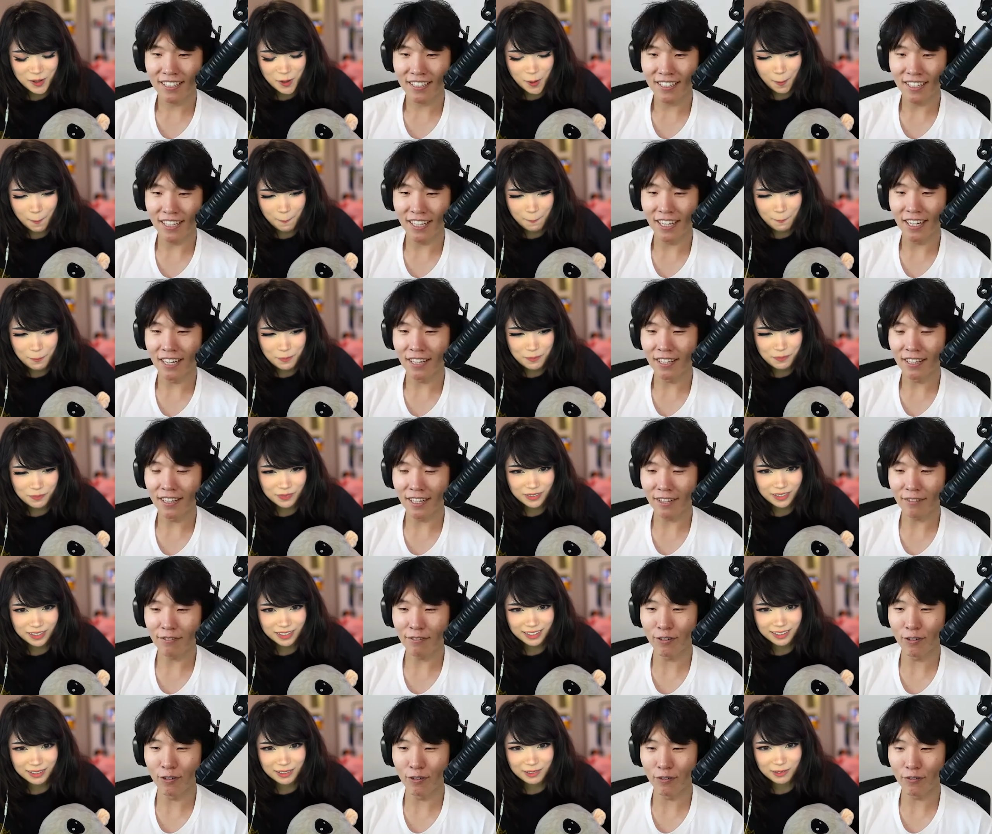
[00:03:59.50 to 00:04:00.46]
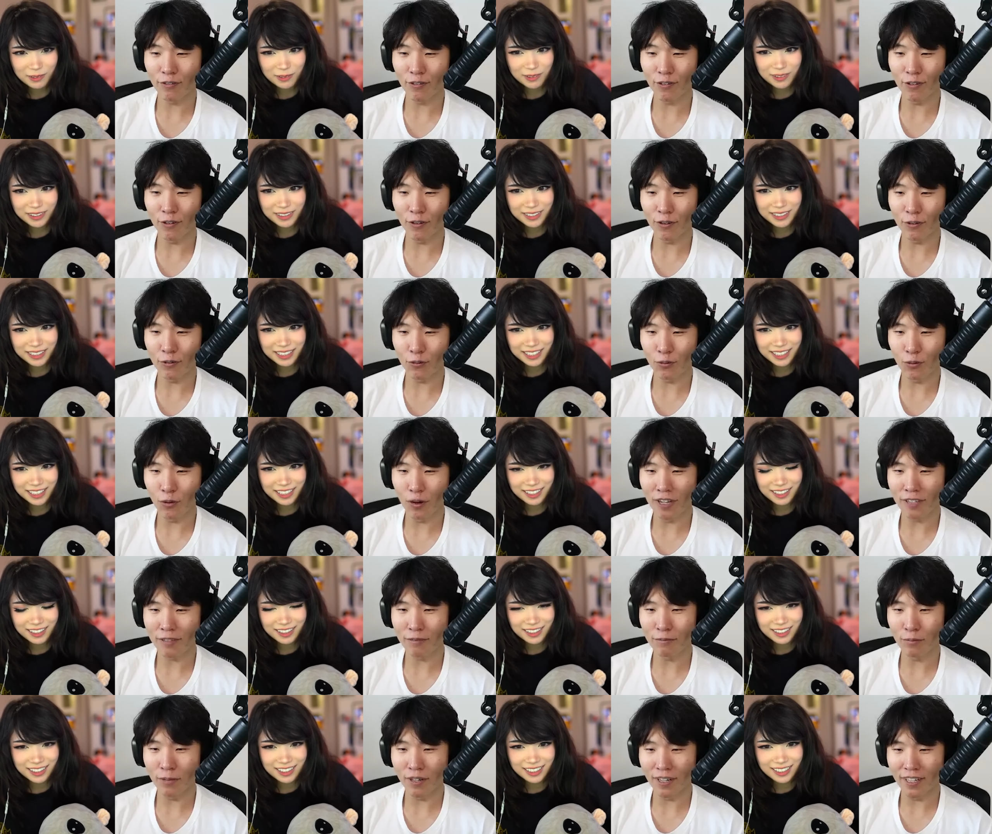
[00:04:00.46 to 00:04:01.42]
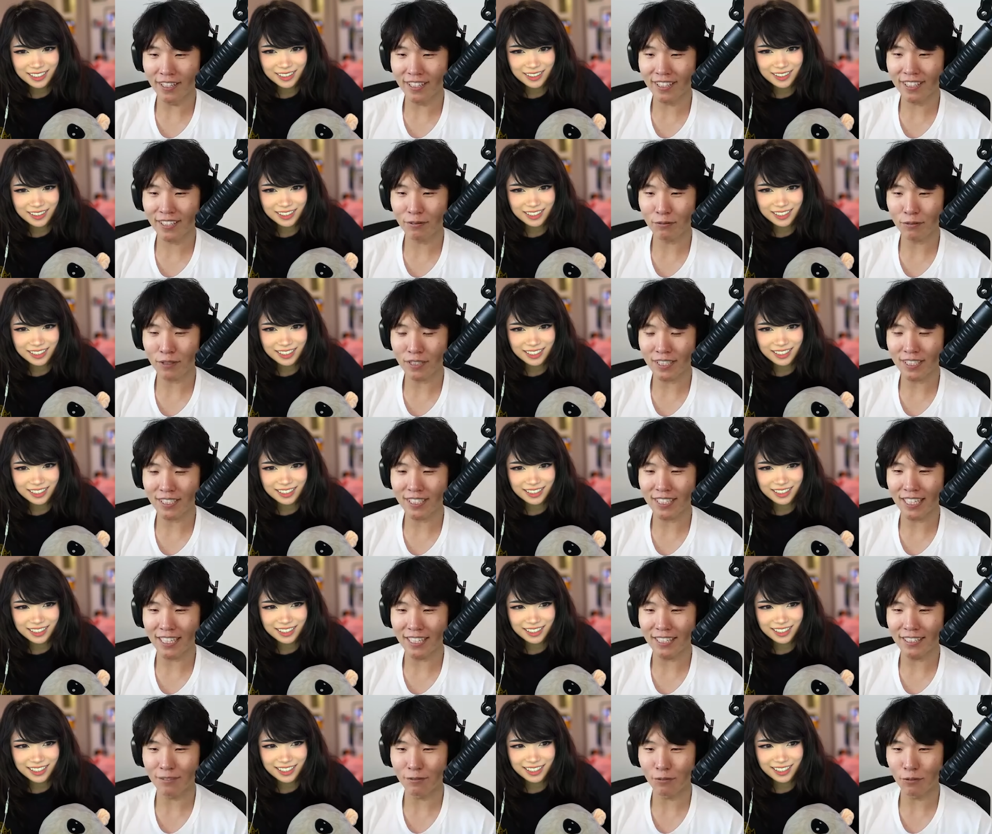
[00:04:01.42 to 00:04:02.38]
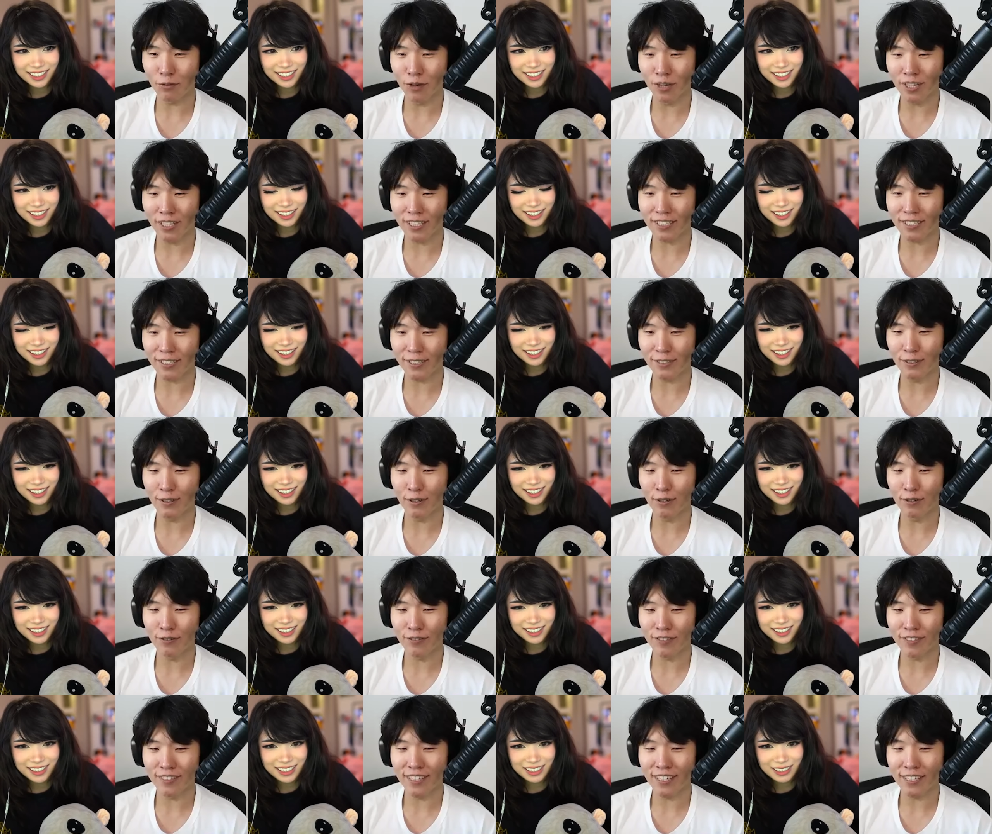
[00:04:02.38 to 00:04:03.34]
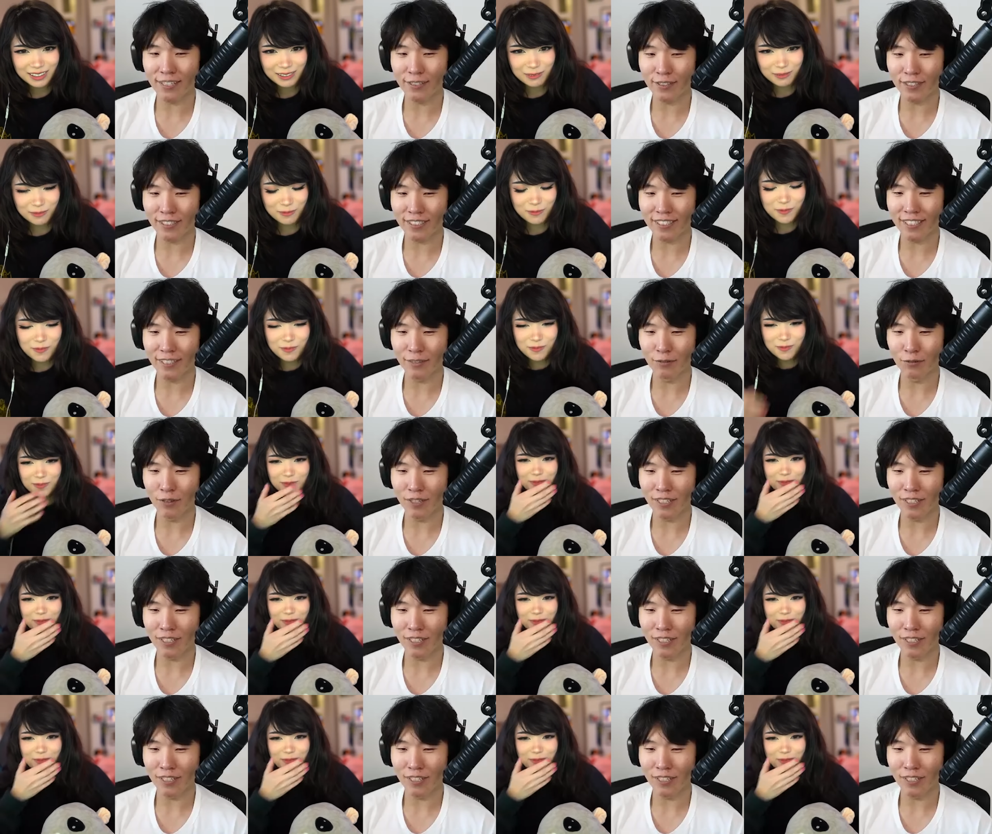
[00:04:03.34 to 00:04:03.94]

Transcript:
Speaker 1: Yeah, like, for, for one month, we send one girl over and you guys send